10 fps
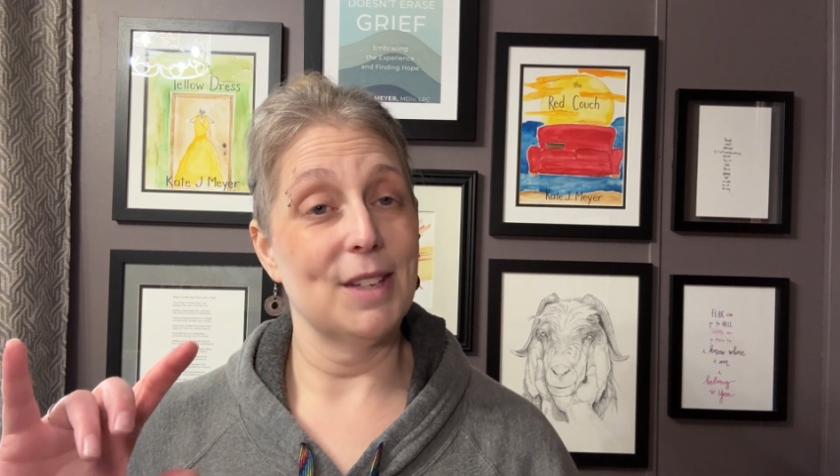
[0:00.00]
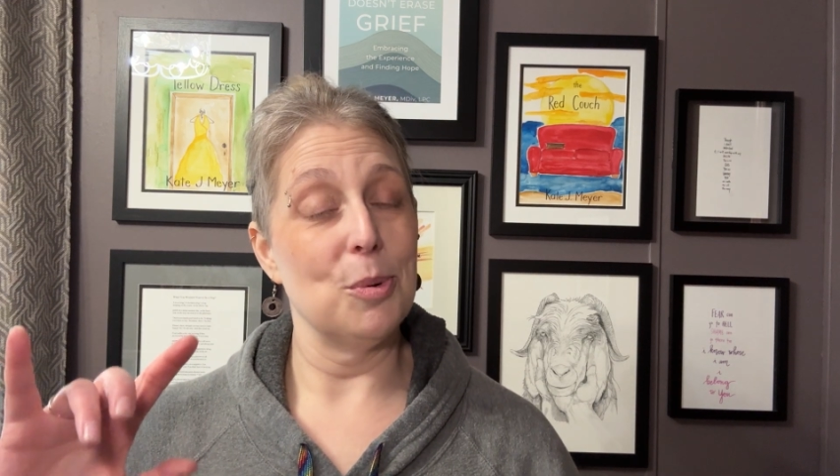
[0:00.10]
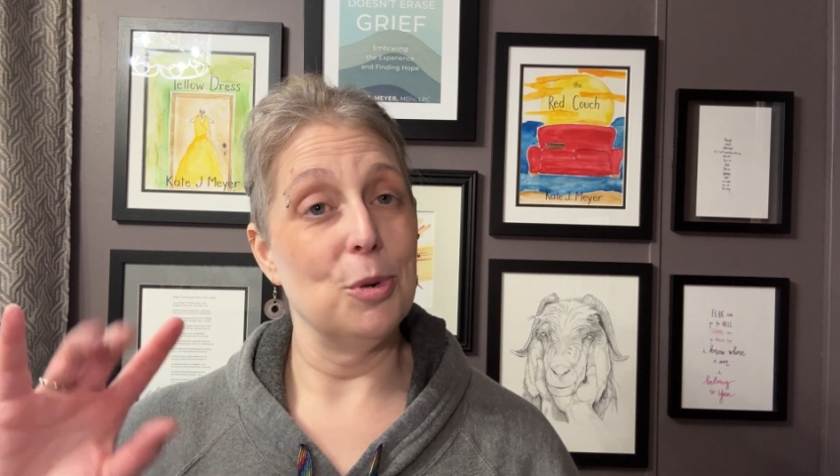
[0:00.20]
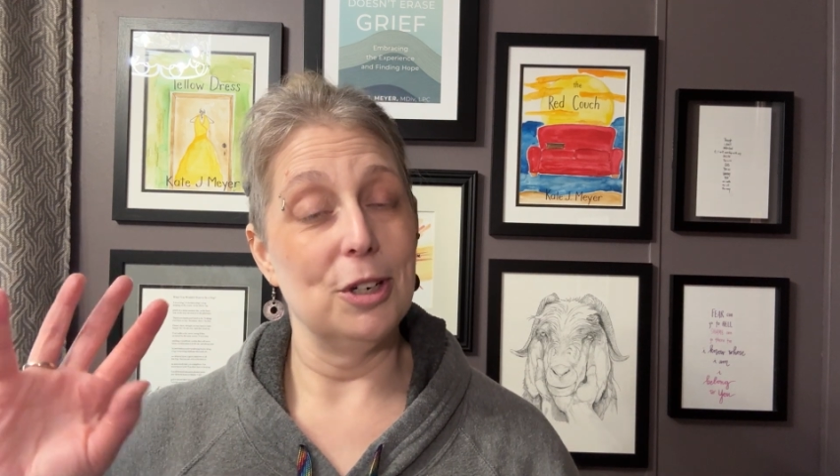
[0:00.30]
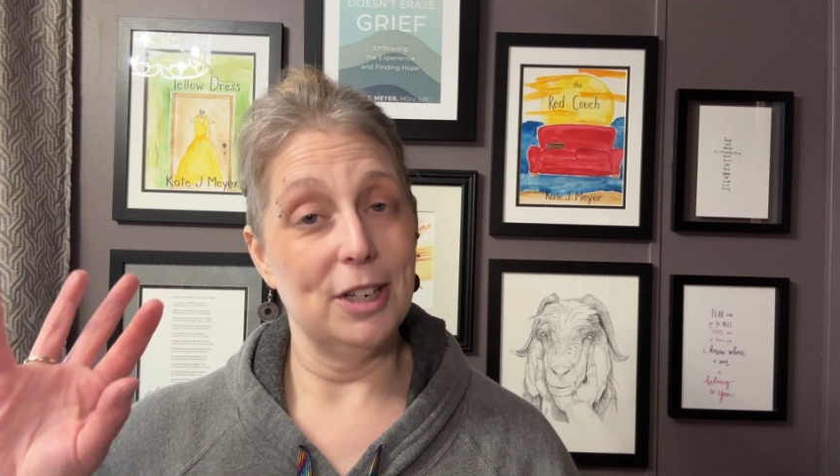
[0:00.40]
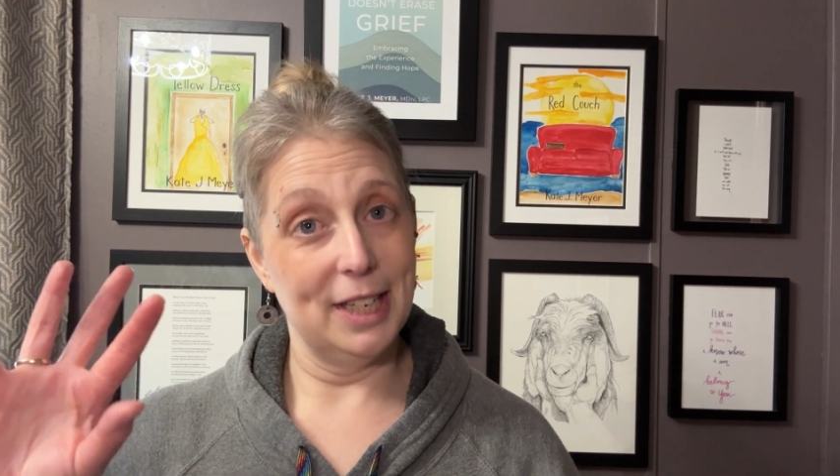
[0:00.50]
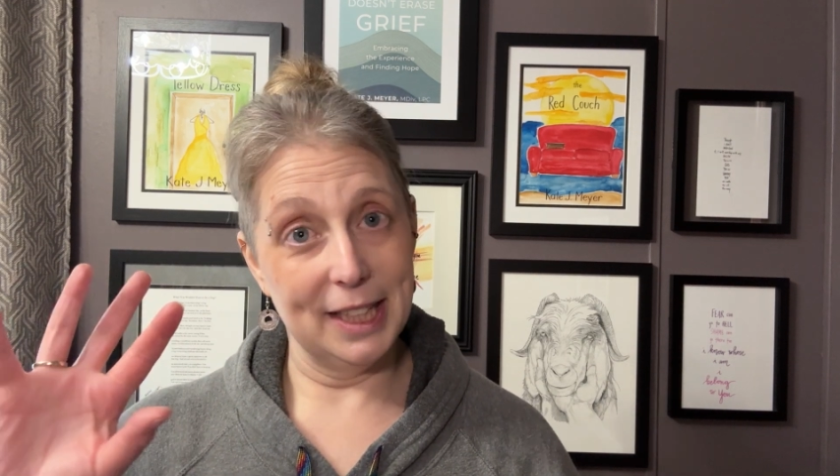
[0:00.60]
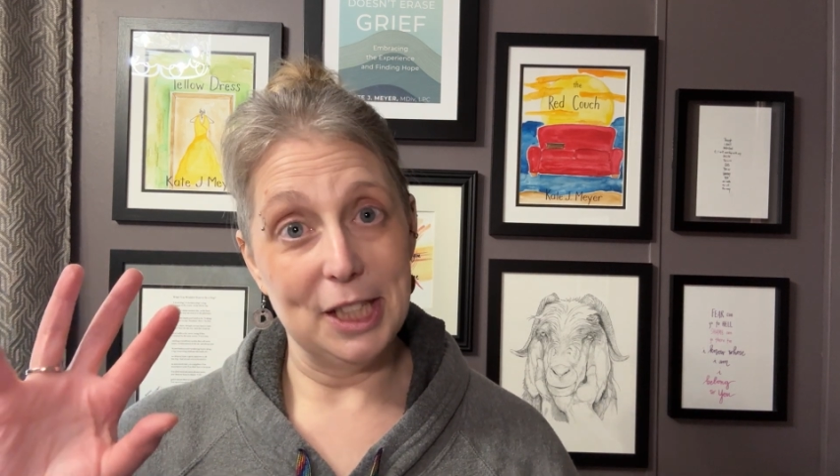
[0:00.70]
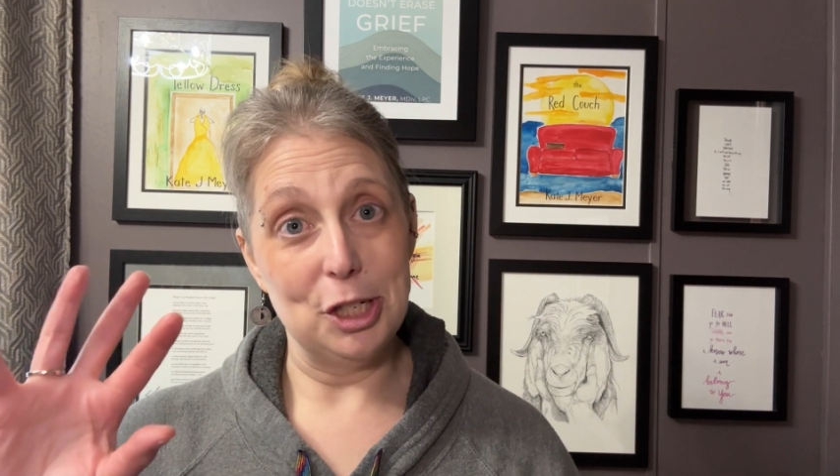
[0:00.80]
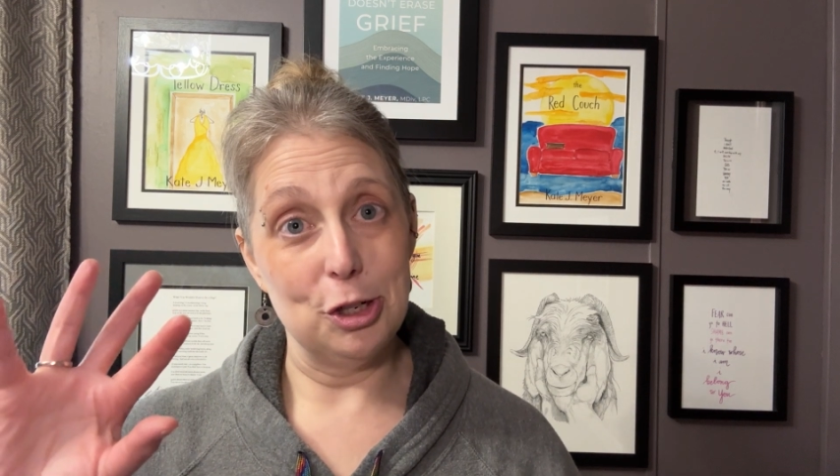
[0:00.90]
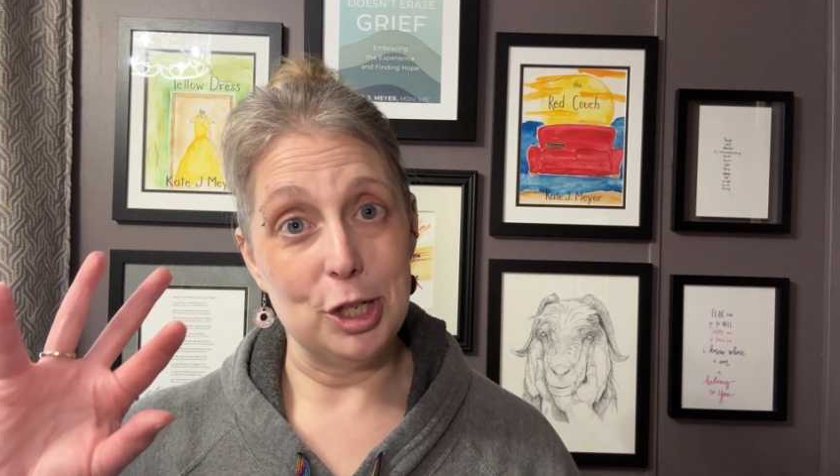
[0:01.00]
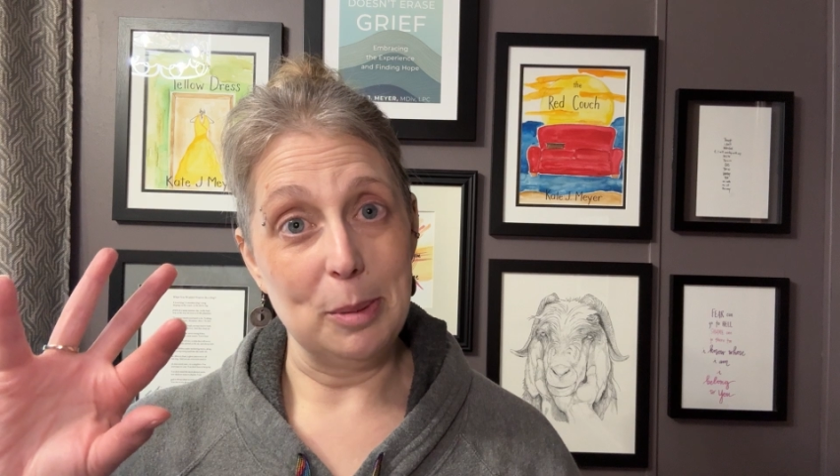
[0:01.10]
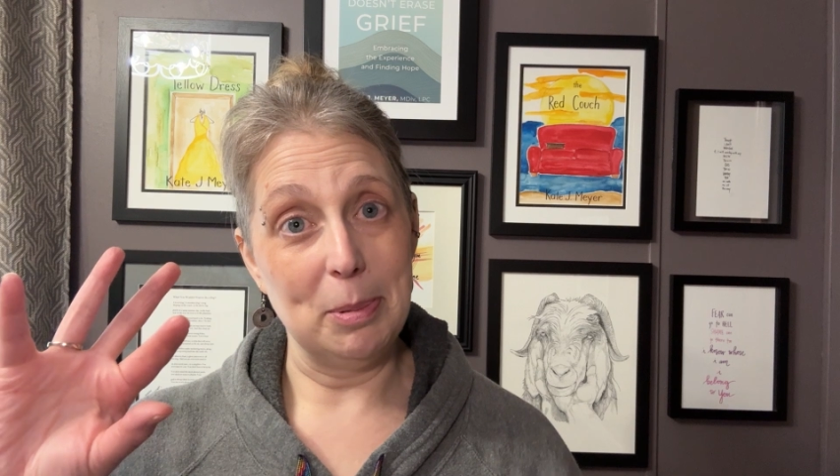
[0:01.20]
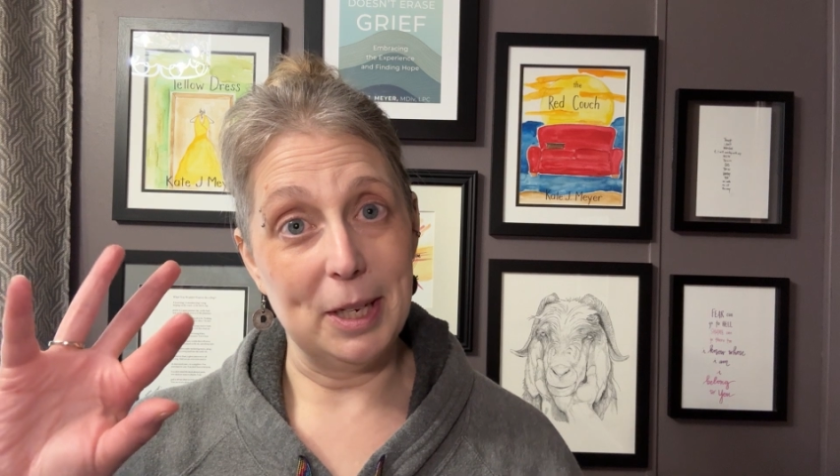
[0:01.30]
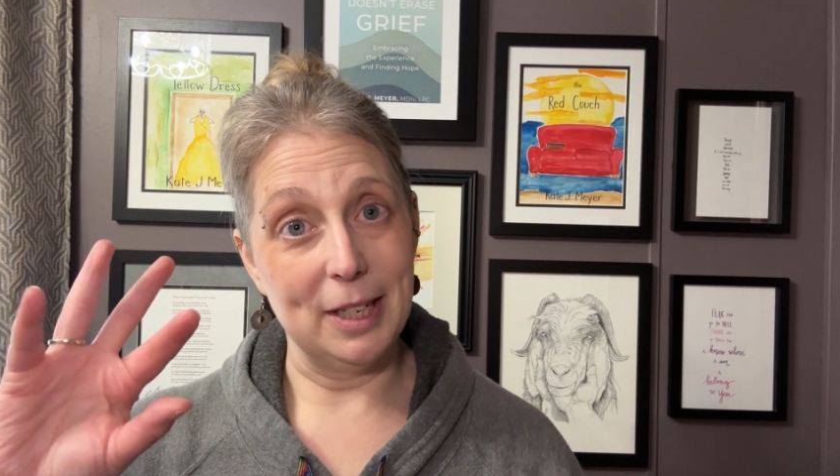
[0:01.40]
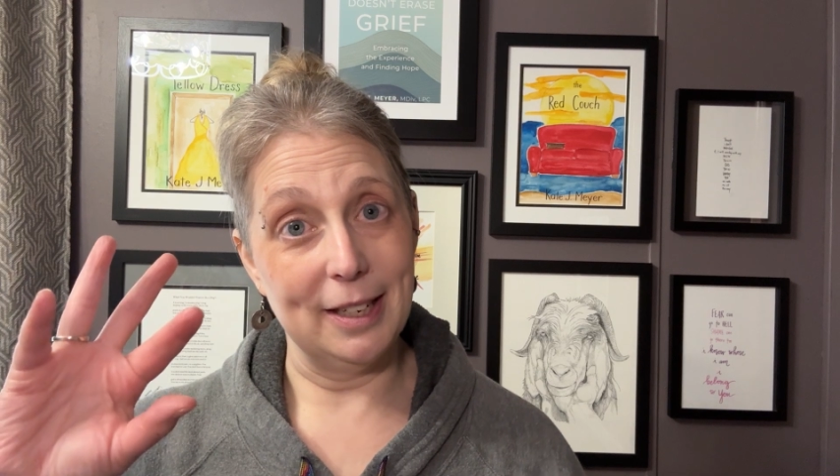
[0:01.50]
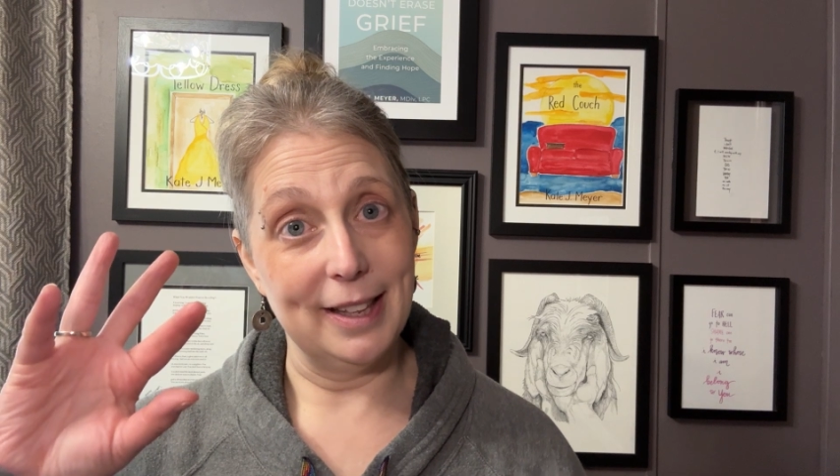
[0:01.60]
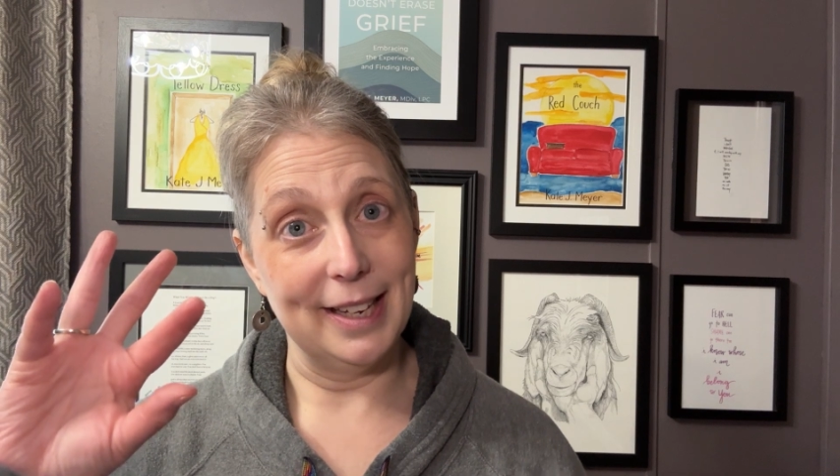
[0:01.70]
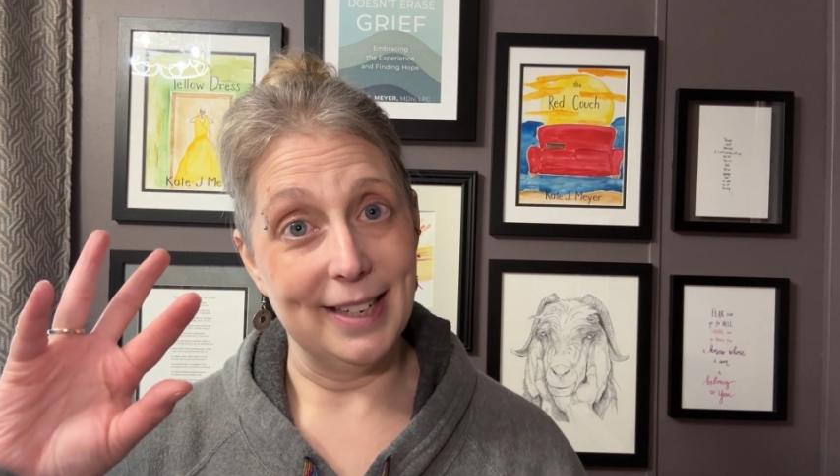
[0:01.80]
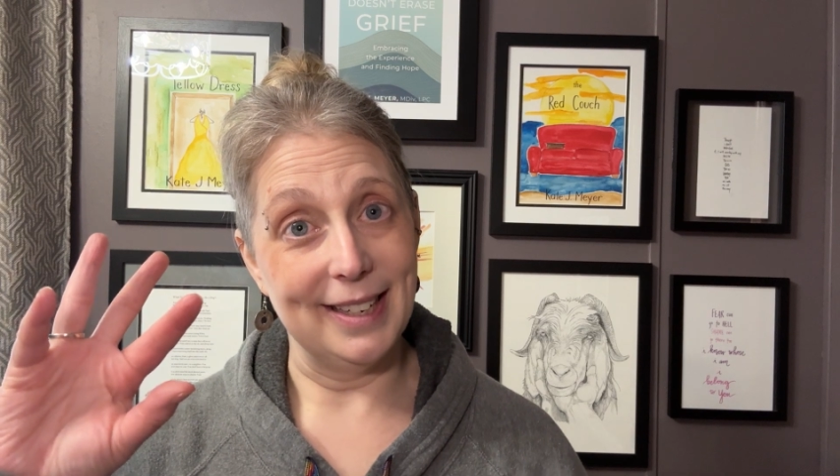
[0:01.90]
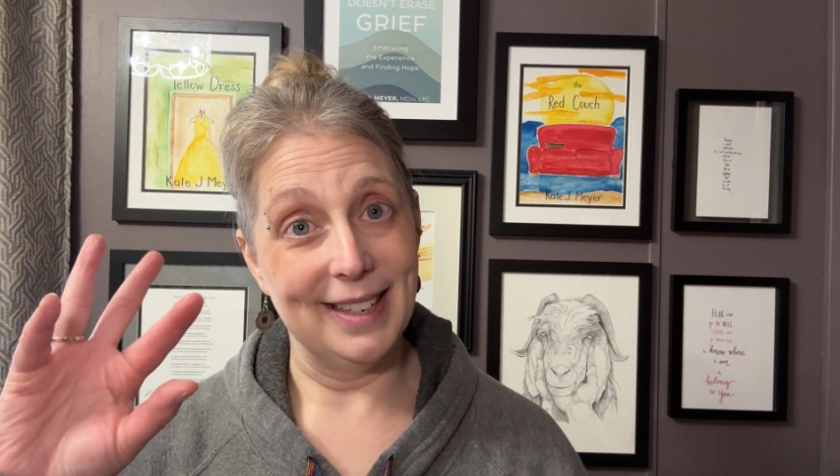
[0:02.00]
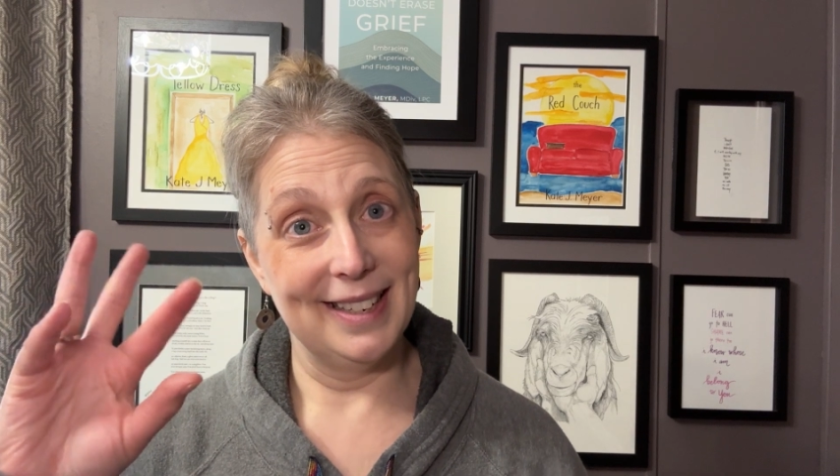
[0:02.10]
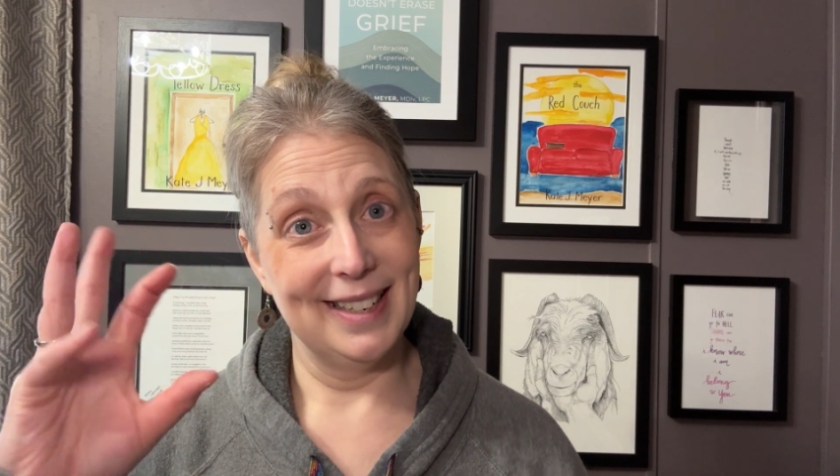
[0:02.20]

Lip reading: were in leadership and then